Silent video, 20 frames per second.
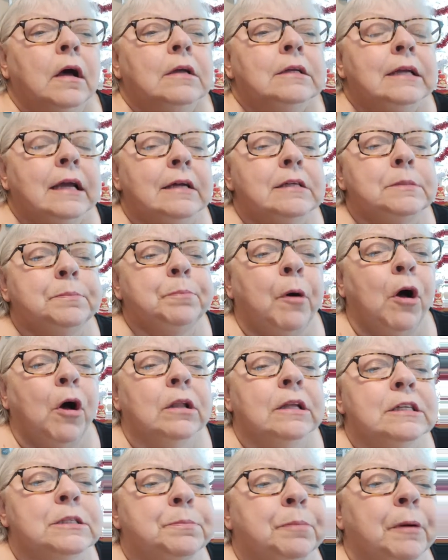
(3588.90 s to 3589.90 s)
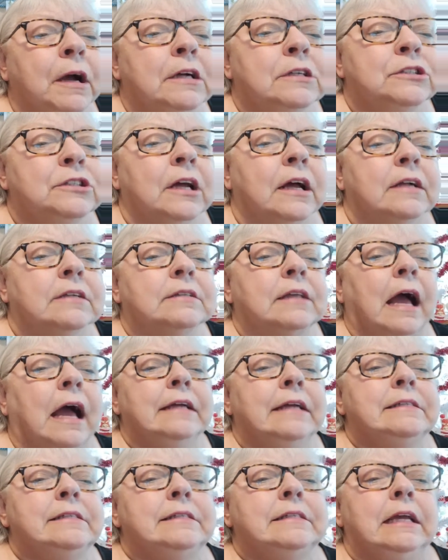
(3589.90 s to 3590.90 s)
Yes, Polly's project.
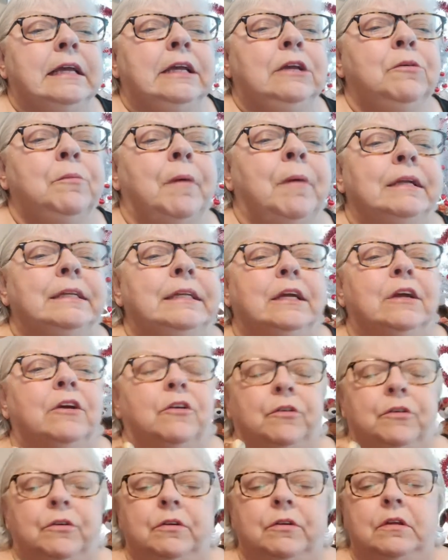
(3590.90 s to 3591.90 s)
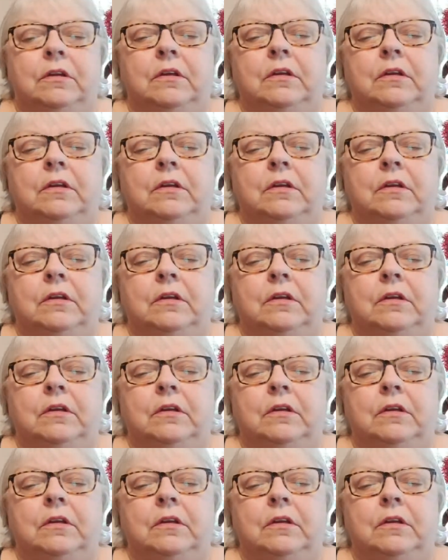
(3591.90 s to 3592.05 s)
I see you, my dear.